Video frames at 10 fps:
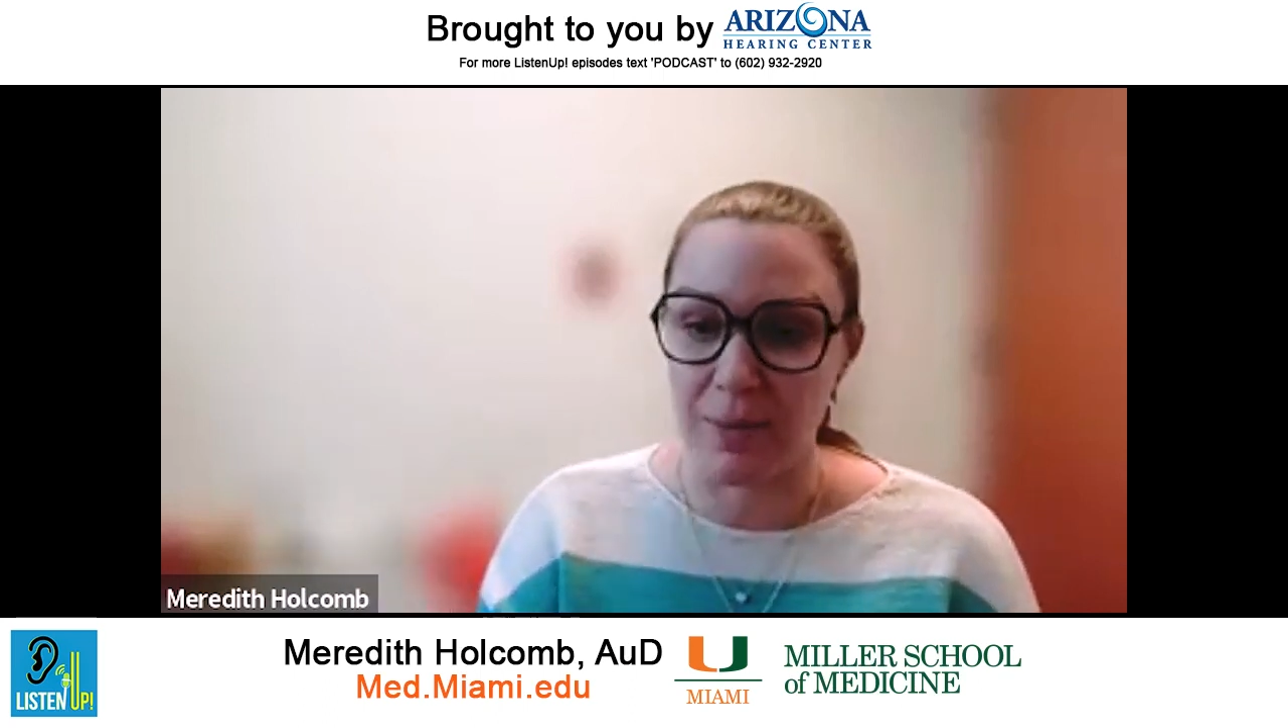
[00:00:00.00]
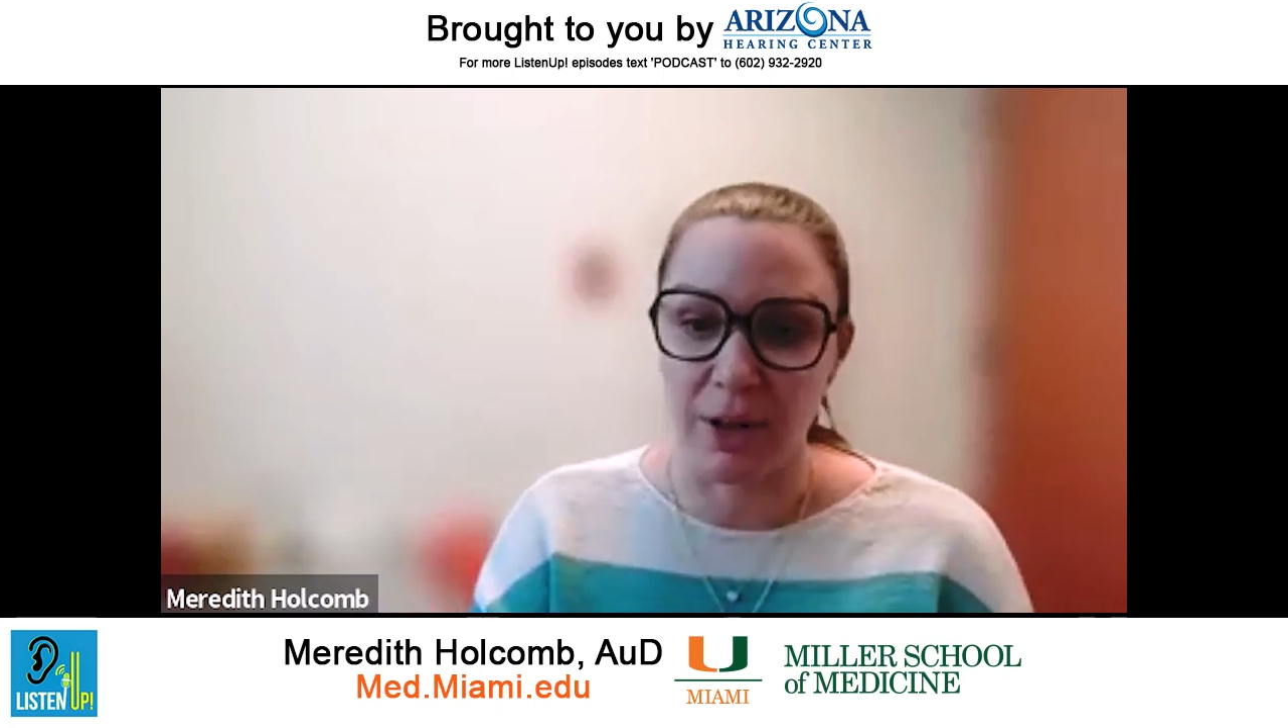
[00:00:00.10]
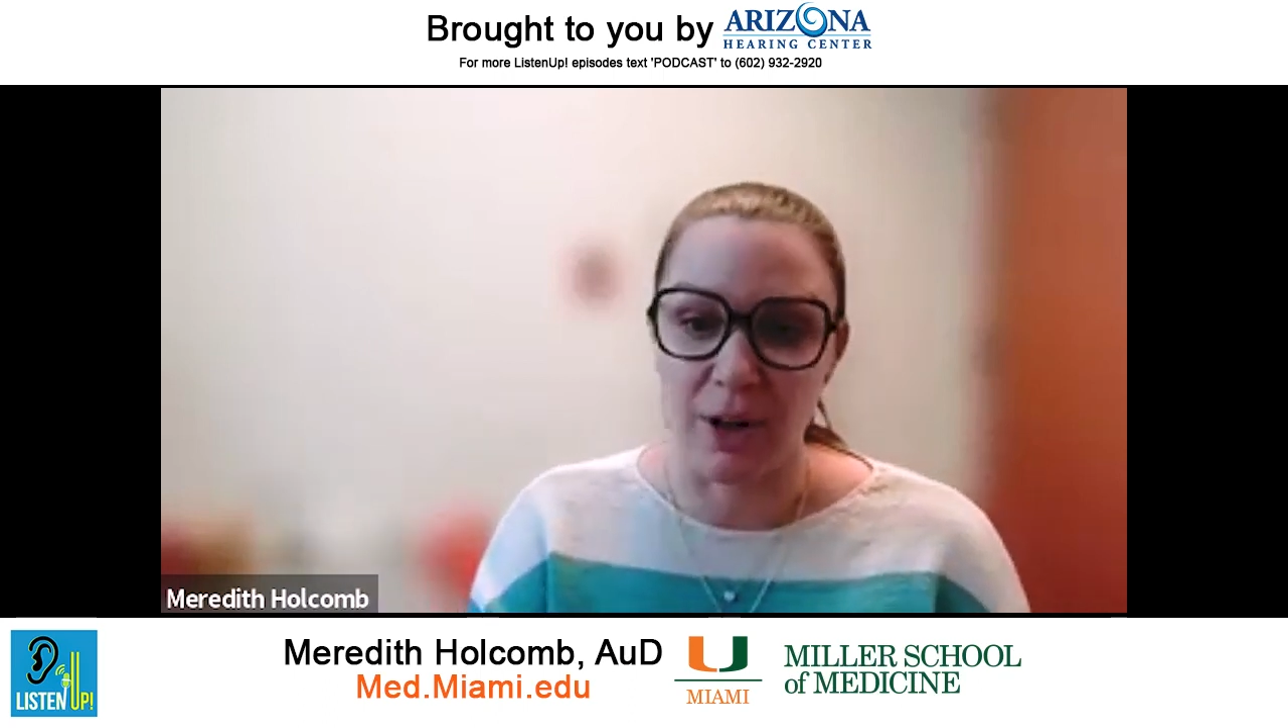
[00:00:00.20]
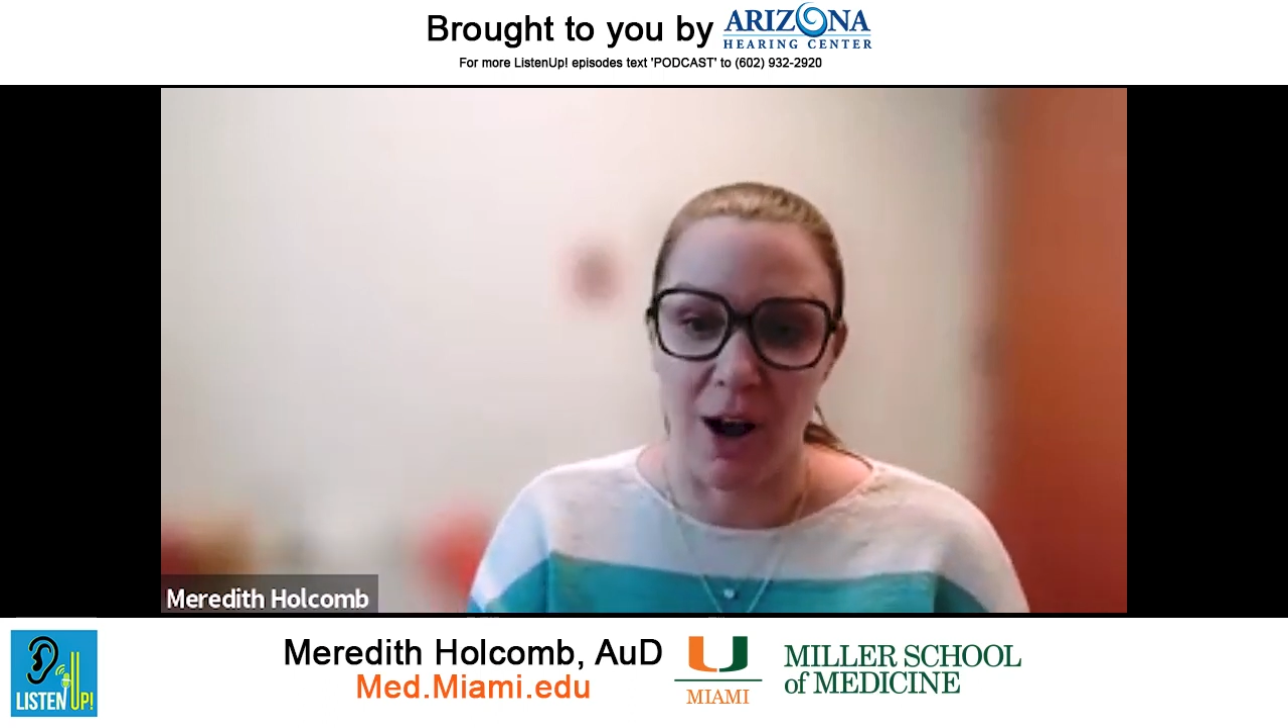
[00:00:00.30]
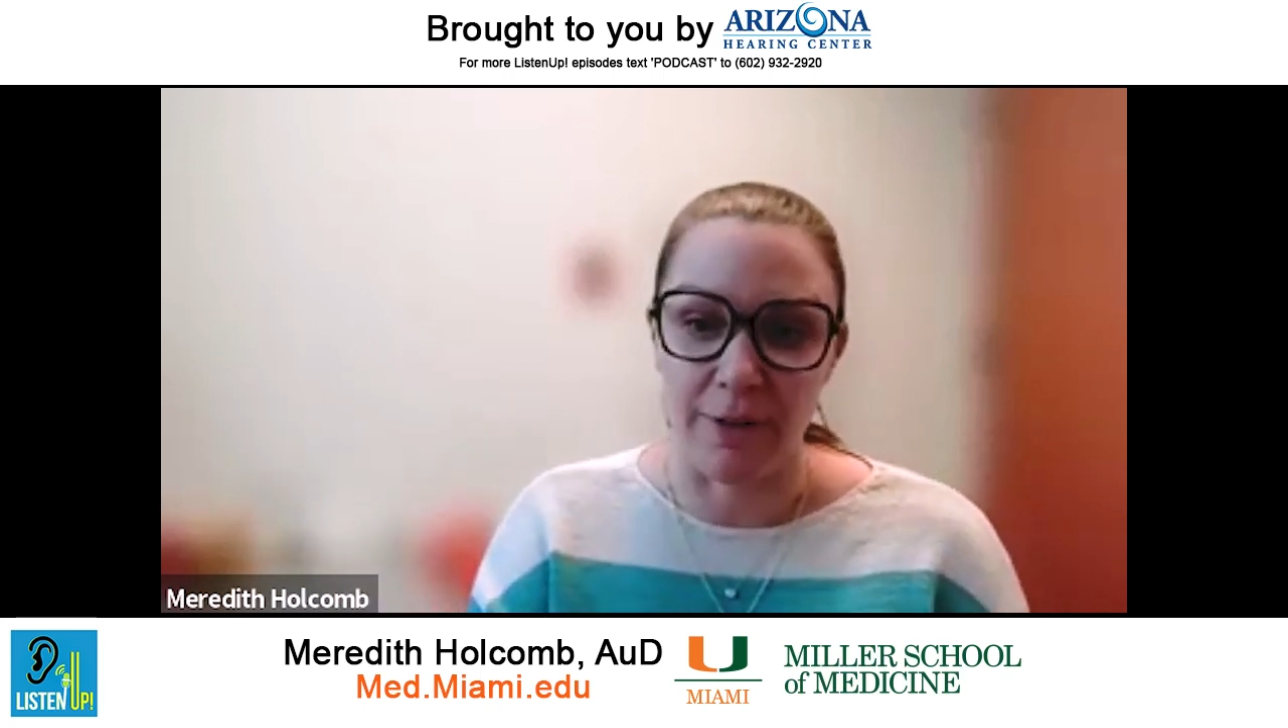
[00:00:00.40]

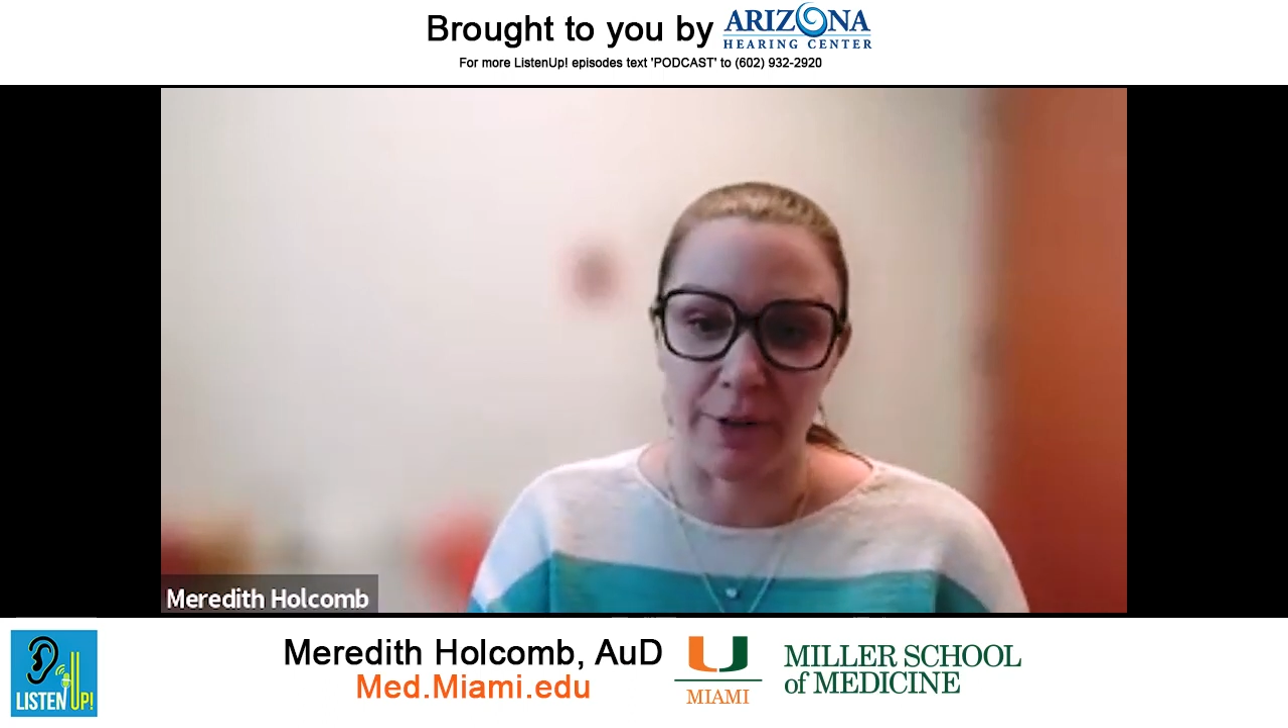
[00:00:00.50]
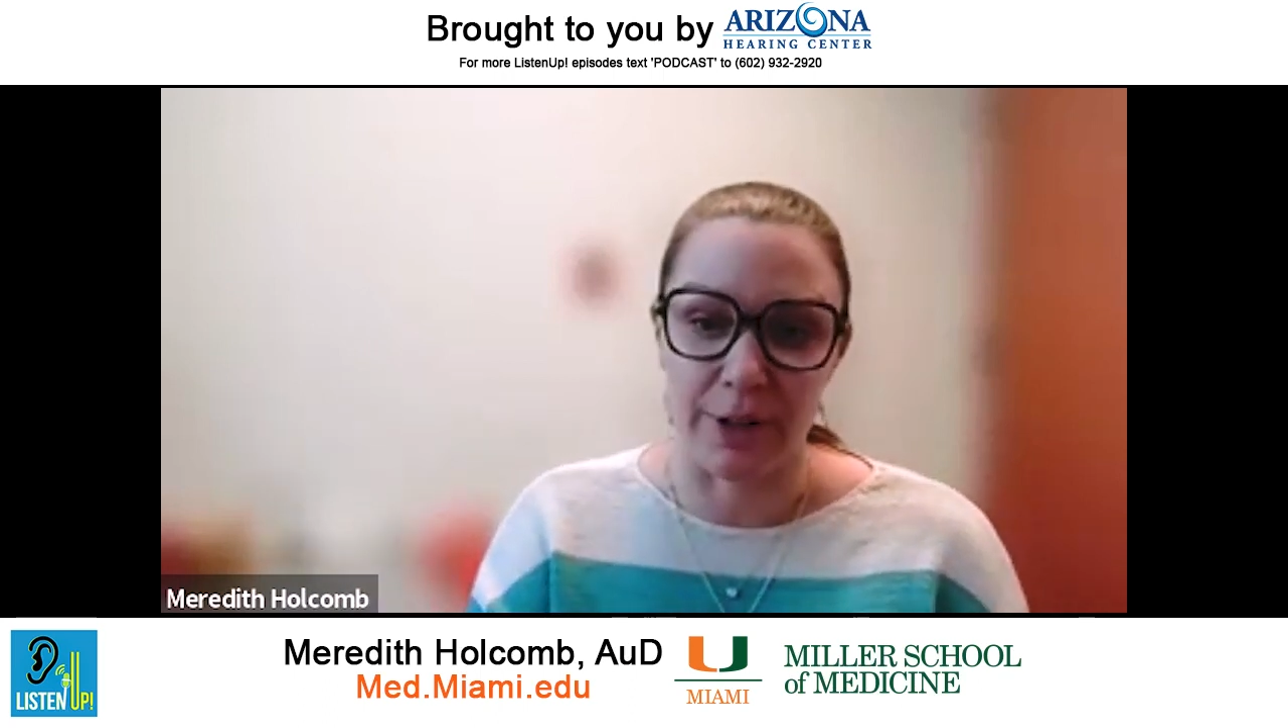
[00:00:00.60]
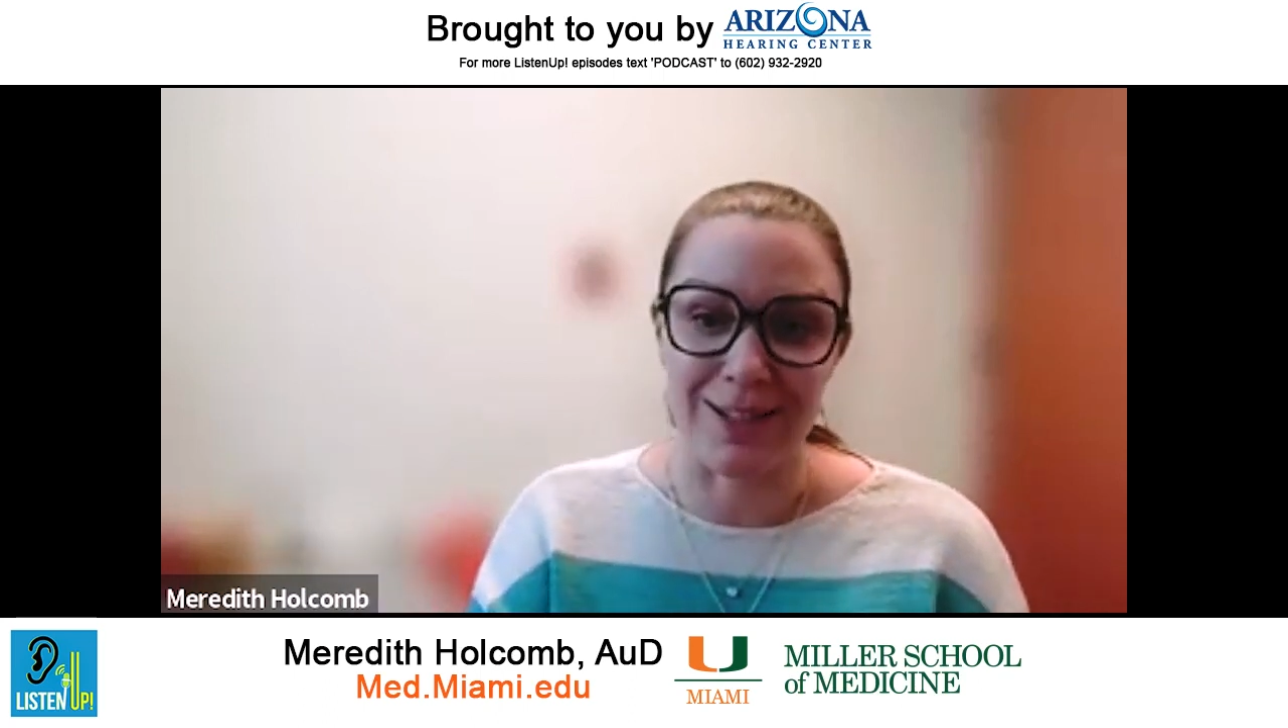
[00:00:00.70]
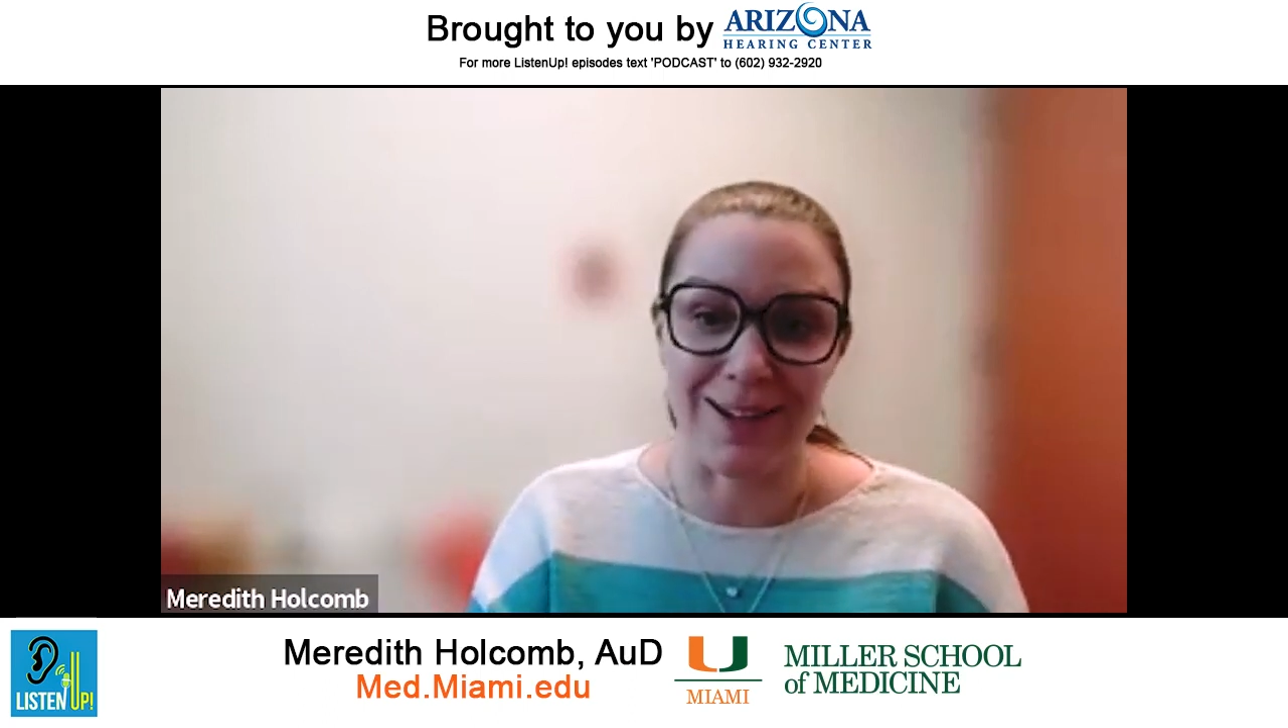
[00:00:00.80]
They're offered a